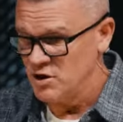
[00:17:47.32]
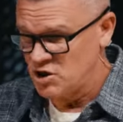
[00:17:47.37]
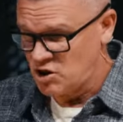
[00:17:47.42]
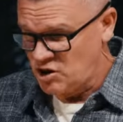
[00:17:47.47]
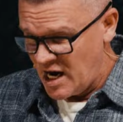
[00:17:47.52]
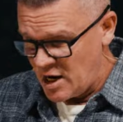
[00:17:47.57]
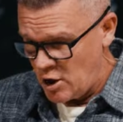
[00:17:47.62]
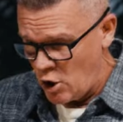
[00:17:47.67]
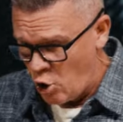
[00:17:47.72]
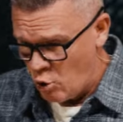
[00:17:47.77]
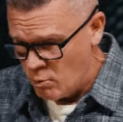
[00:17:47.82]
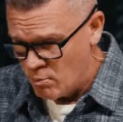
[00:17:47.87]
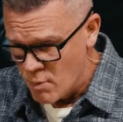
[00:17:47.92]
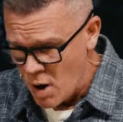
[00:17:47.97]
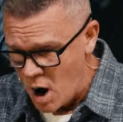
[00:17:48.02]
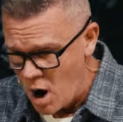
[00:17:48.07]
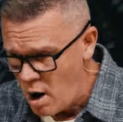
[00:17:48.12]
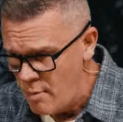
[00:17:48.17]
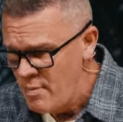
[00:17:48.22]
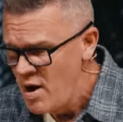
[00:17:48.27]
a stay at home
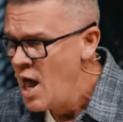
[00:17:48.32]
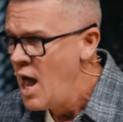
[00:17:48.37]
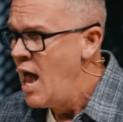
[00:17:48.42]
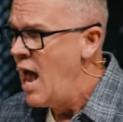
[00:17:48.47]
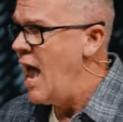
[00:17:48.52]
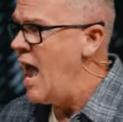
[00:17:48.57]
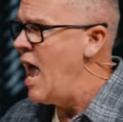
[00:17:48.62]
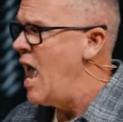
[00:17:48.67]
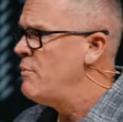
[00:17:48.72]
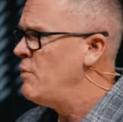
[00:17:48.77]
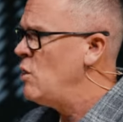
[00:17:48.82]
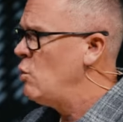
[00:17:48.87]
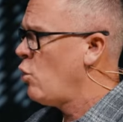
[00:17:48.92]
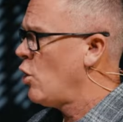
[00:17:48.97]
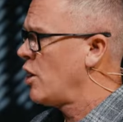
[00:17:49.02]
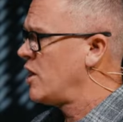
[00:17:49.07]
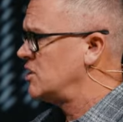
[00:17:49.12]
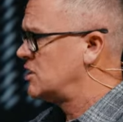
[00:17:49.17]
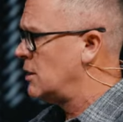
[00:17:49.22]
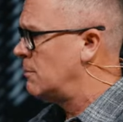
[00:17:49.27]
mom and we
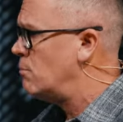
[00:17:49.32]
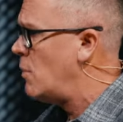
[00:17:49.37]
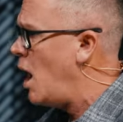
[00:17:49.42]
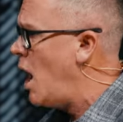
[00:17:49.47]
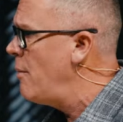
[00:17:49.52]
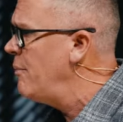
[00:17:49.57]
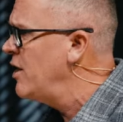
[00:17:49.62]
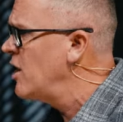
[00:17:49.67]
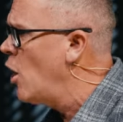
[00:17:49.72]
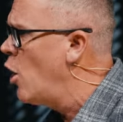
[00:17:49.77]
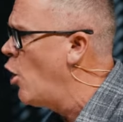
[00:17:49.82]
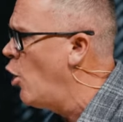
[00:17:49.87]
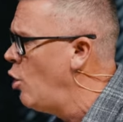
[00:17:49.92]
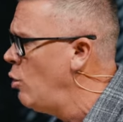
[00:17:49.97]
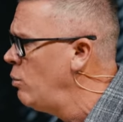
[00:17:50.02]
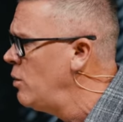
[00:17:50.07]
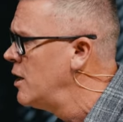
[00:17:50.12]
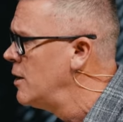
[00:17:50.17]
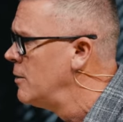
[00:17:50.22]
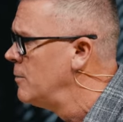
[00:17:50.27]
work as a mom at
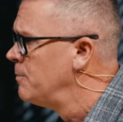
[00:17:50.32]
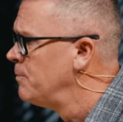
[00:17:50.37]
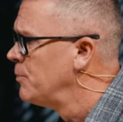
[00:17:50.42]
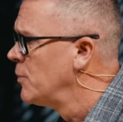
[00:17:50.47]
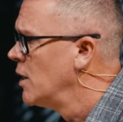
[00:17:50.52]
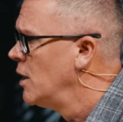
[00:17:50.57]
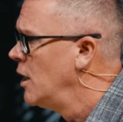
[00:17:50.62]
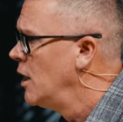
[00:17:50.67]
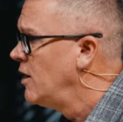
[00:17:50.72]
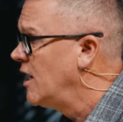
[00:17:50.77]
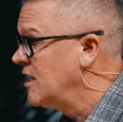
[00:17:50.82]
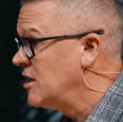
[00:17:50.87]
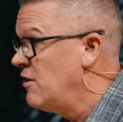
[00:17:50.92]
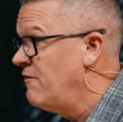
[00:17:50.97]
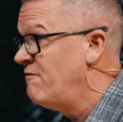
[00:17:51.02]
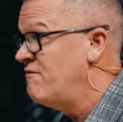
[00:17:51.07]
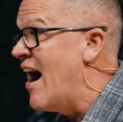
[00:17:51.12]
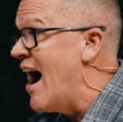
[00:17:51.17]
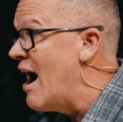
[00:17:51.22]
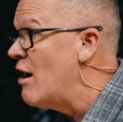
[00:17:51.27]
home, like the
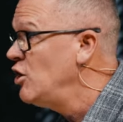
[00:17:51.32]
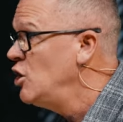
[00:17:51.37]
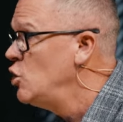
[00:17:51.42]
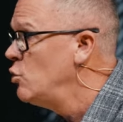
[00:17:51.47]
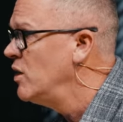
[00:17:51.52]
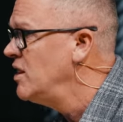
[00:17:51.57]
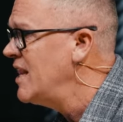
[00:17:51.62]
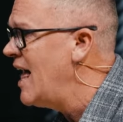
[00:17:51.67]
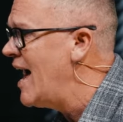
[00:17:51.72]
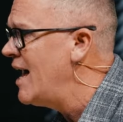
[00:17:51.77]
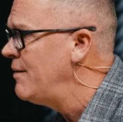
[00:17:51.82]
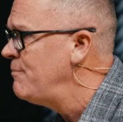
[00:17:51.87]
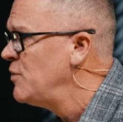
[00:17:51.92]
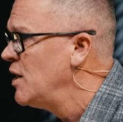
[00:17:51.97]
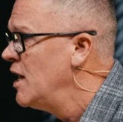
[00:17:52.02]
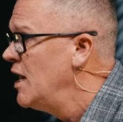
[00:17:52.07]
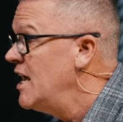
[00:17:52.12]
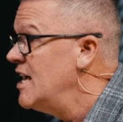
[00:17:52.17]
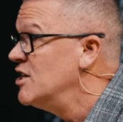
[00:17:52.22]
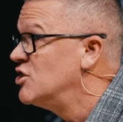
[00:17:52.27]
value in that
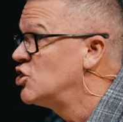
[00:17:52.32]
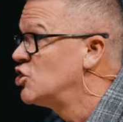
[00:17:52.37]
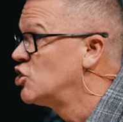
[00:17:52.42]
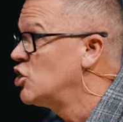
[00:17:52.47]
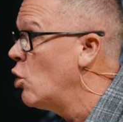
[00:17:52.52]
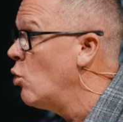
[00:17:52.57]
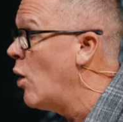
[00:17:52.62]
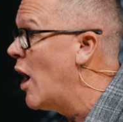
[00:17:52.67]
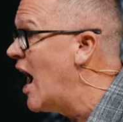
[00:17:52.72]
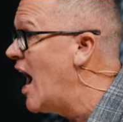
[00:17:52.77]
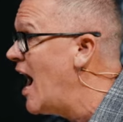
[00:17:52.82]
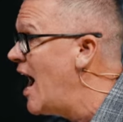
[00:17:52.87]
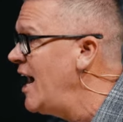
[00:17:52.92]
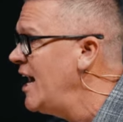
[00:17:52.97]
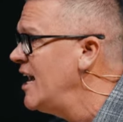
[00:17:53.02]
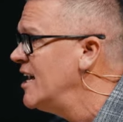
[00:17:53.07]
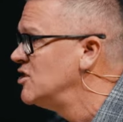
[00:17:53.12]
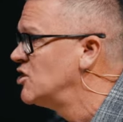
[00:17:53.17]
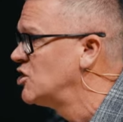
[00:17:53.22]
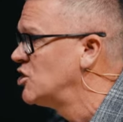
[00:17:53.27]
is so high
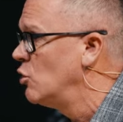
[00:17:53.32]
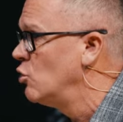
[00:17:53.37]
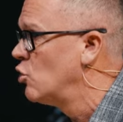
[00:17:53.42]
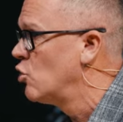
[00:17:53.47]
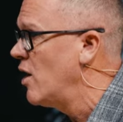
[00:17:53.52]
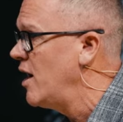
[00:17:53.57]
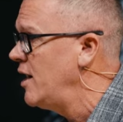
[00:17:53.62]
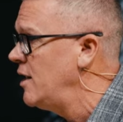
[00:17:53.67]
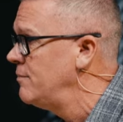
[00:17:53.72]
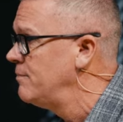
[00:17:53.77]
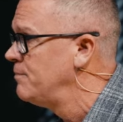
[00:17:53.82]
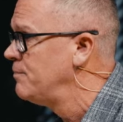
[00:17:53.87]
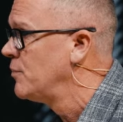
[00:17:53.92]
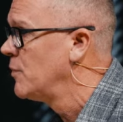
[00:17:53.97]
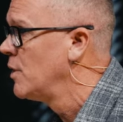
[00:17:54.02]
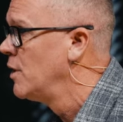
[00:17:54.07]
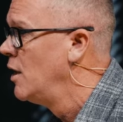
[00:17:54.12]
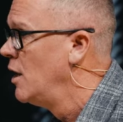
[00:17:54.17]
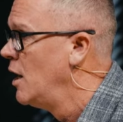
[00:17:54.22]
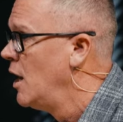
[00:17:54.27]
and so great
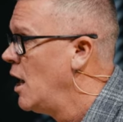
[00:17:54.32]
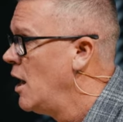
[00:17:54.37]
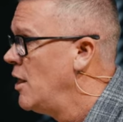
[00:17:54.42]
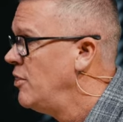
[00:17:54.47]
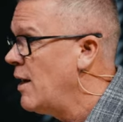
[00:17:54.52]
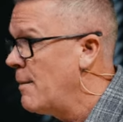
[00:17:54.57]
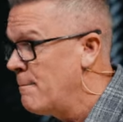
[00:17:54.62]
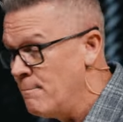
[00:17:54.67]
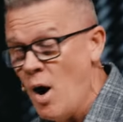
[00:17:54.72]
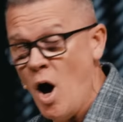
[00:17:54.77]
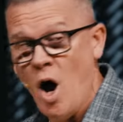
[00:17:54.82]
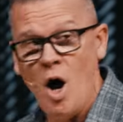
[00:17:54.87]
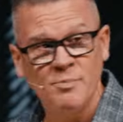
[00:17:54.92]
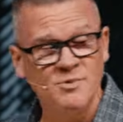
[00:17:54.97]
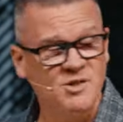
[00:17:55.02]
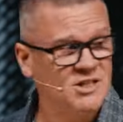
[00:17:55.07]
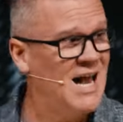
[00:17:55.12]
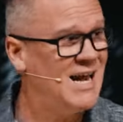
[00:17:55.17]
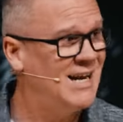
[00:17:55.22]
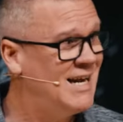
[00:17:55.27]
that
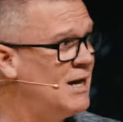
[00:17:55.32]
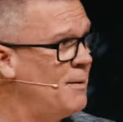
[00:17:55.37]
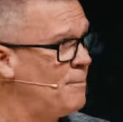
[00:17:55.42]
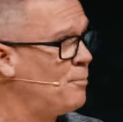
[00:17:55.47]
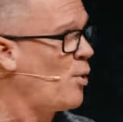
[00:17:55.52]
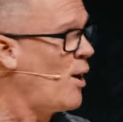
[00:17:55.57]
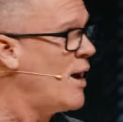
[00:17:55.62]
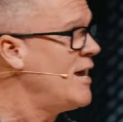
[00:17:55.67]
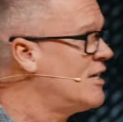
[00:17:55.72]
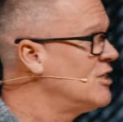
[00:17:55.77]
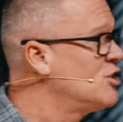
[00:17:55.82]
moms, they need a break